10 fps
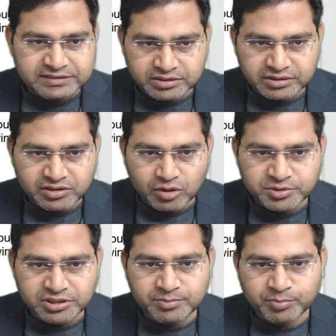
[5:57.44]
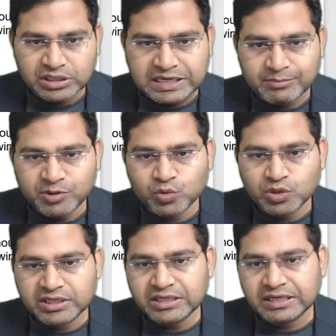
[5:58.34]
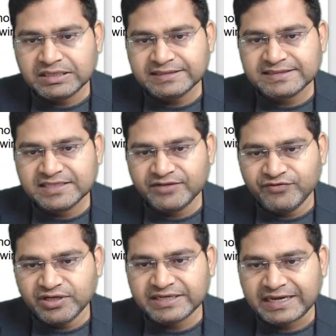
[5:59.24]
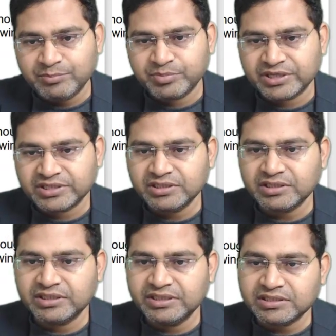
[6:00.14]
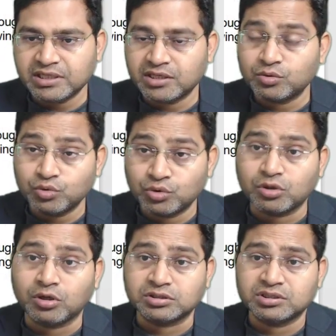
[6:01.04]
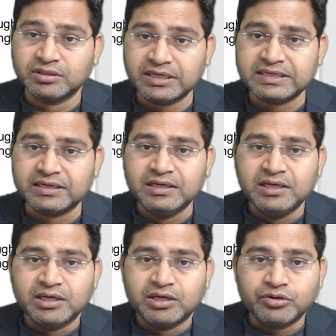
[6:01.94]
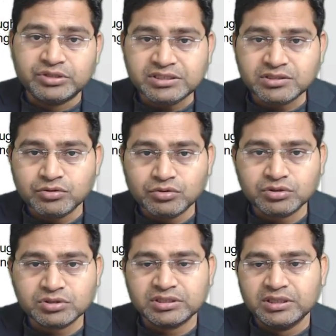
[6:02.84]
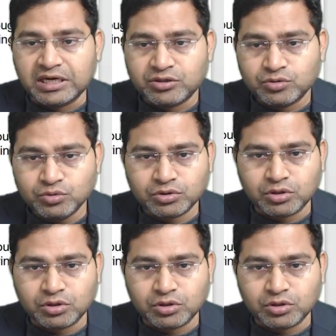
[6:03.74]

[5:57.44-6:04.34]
third option, the programmer working under severe time pressure is a root cause, right? Now this looks a root